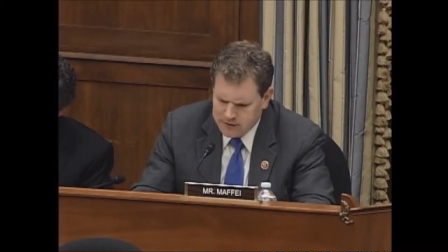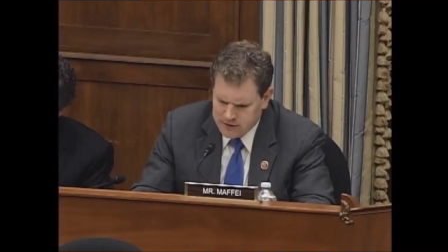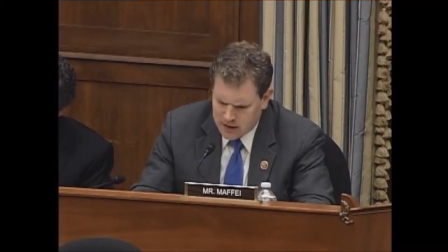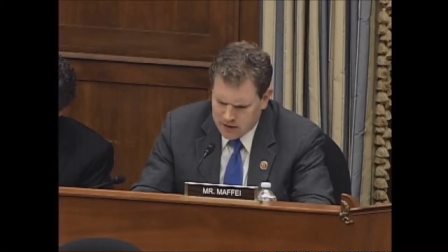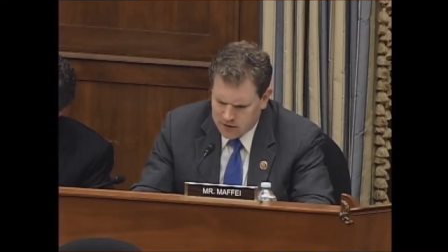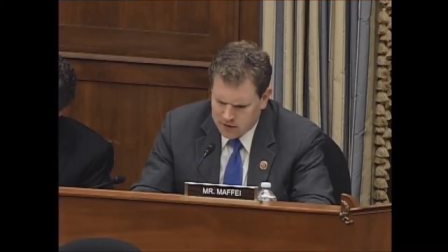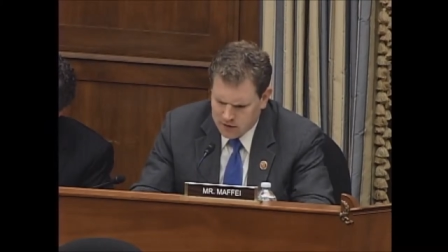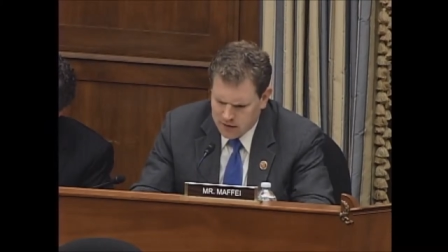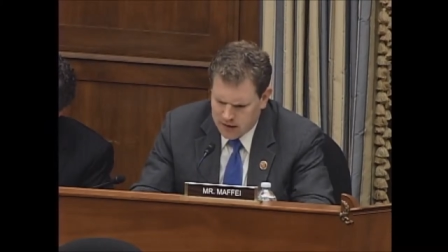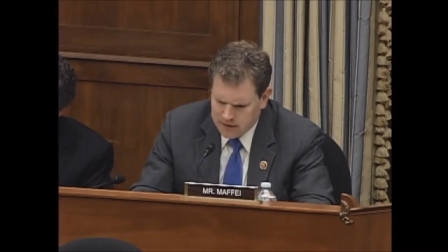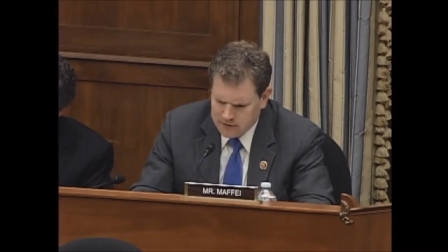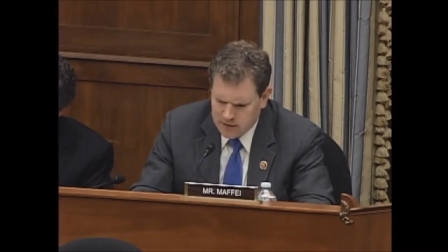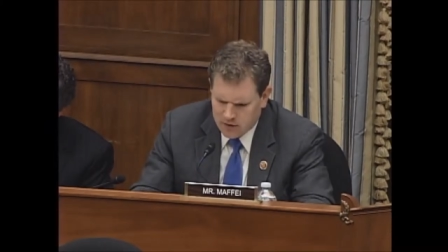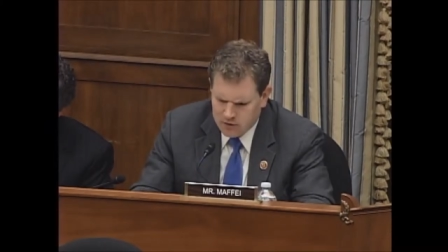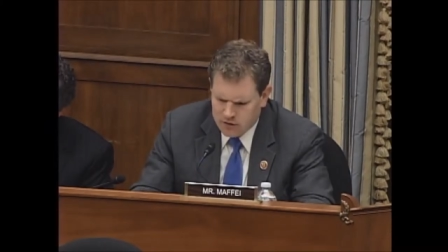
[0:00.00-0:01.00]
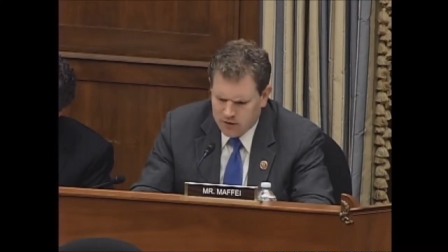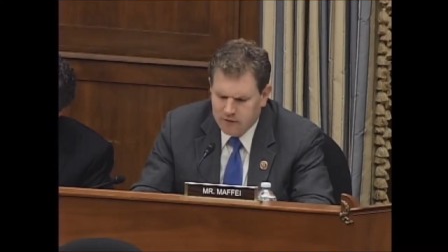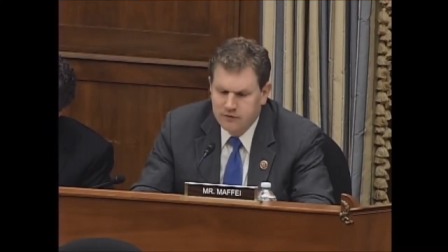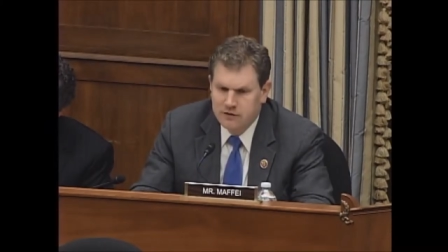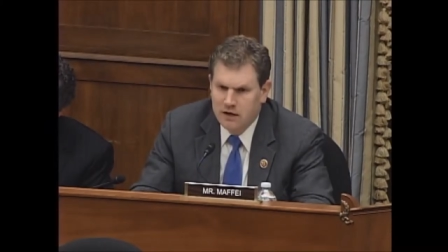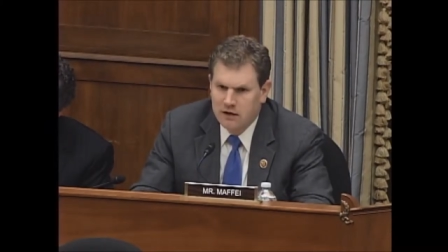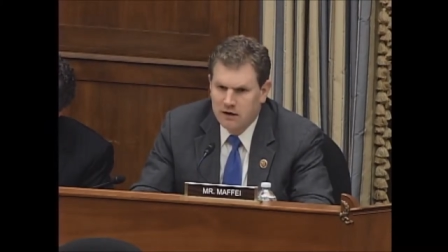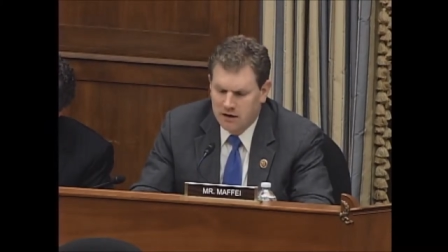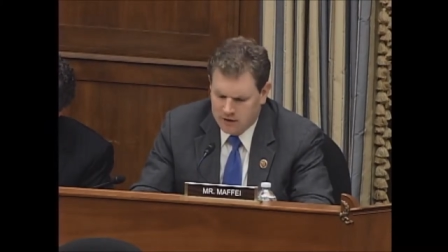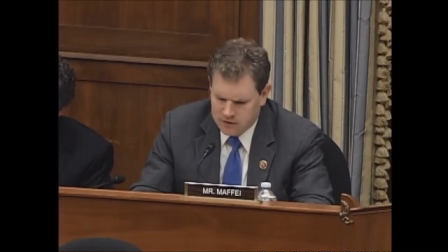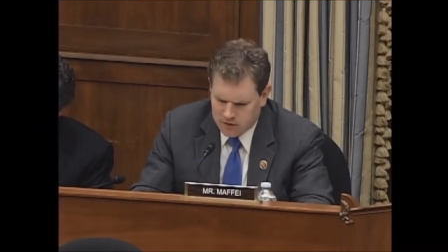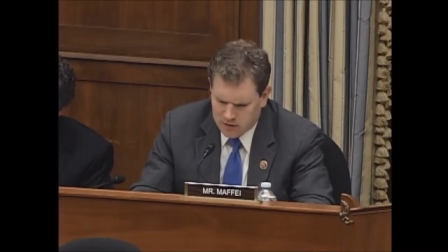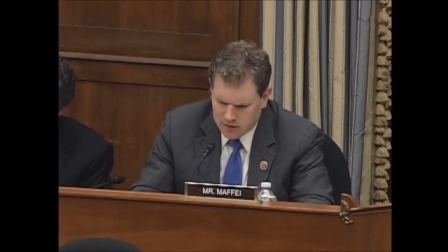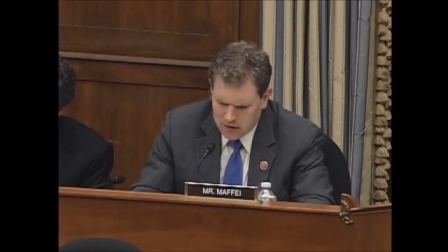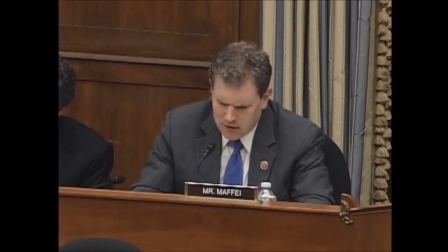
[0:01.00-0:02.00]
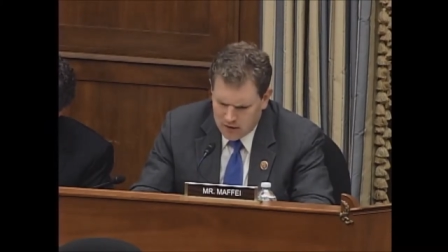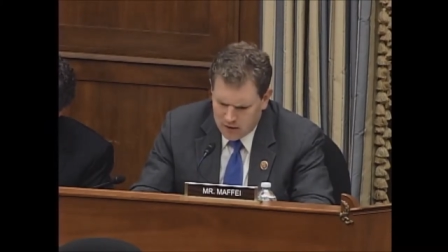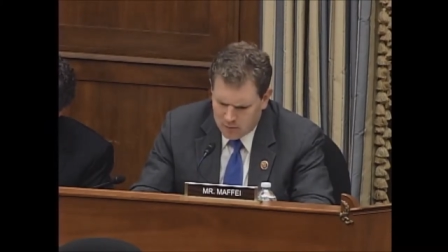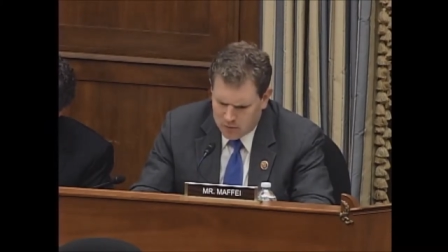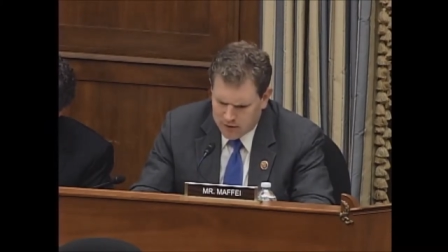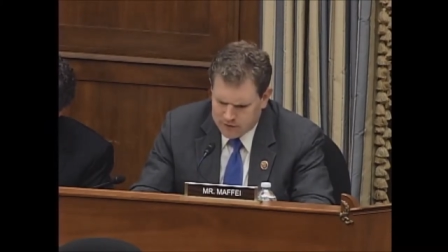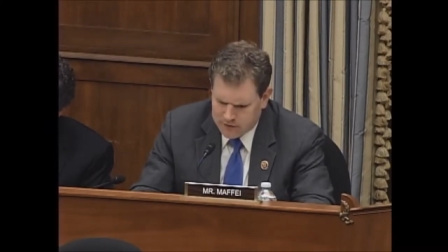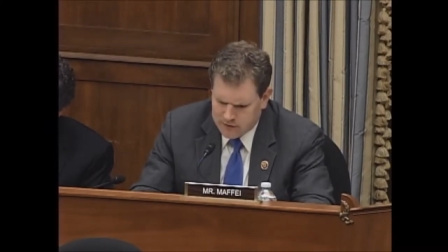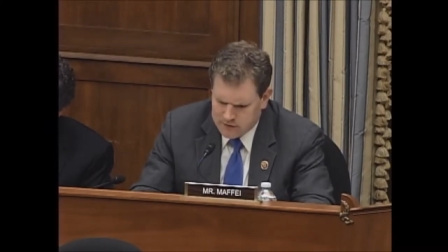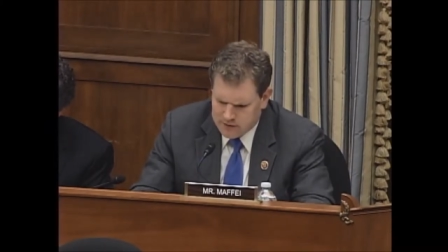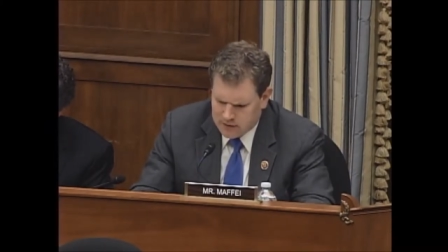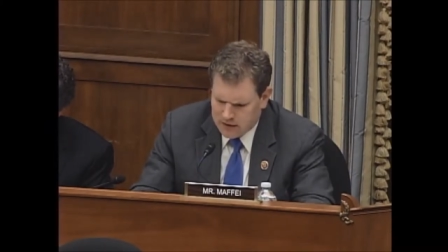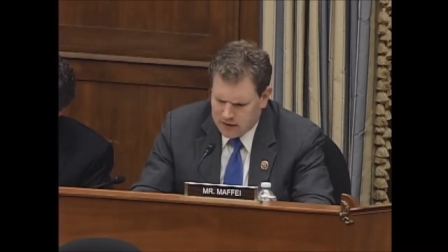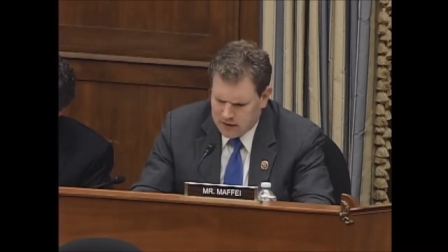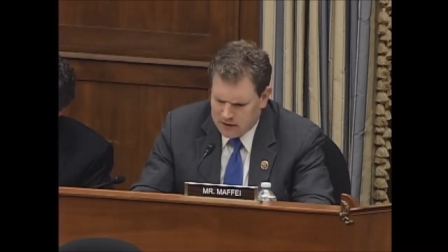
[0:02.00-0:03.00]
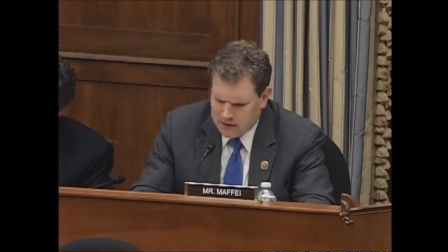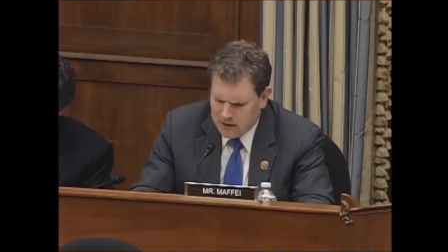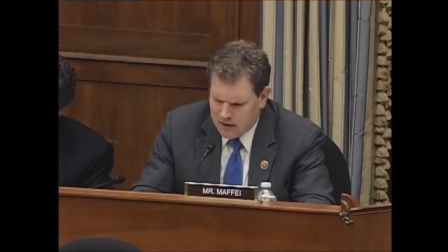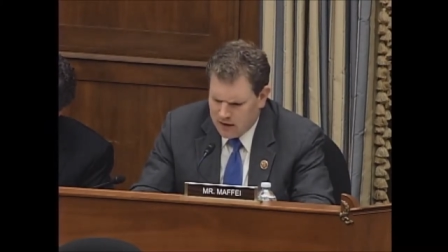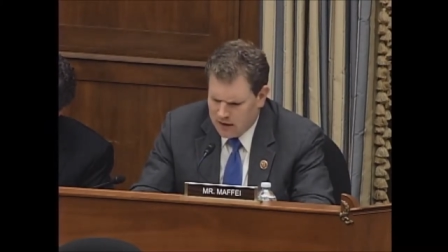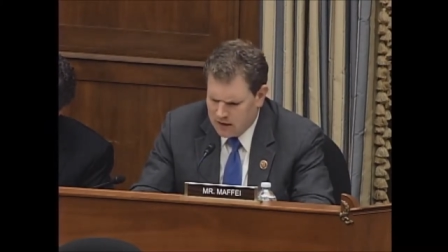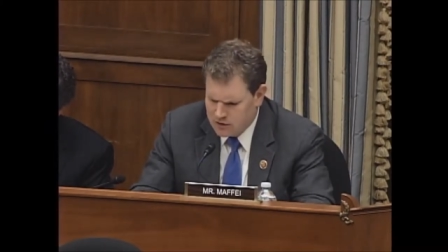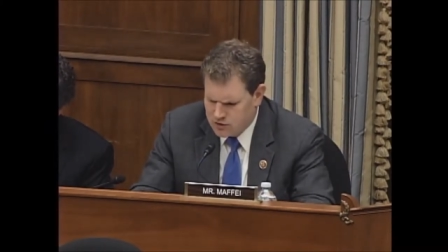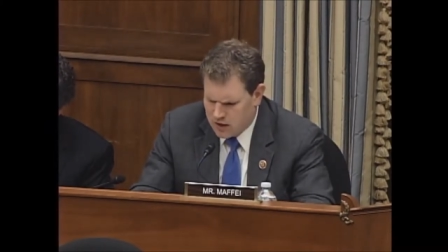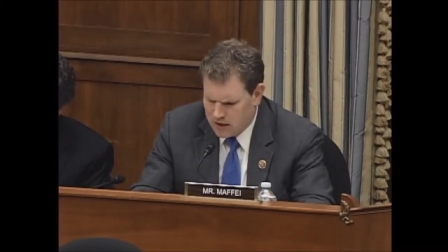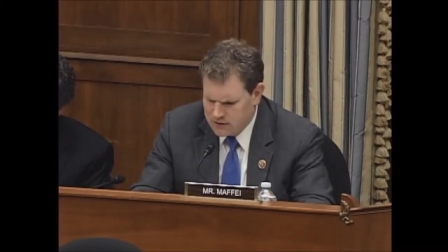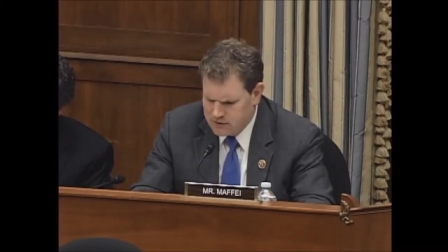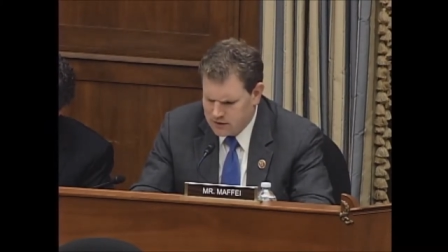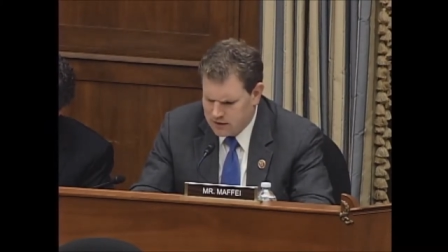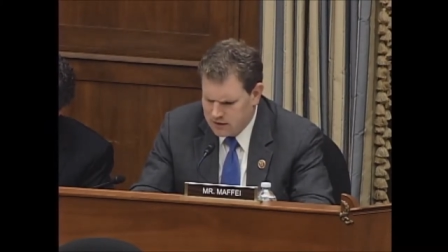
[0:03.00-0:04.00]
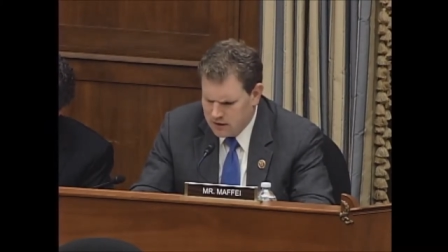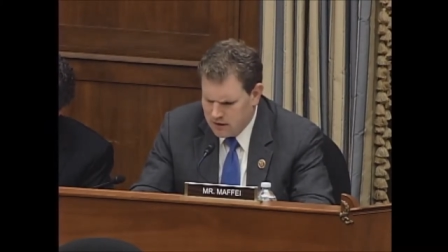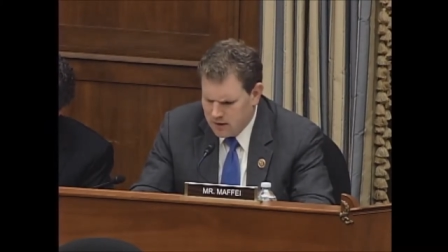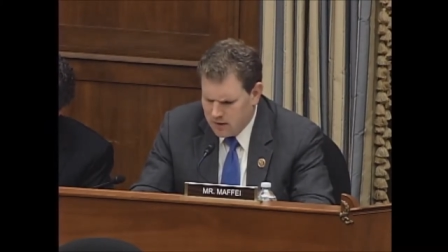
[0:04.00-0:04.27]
Senator, and Secretary of State under Presidents Lincoln and Johnson.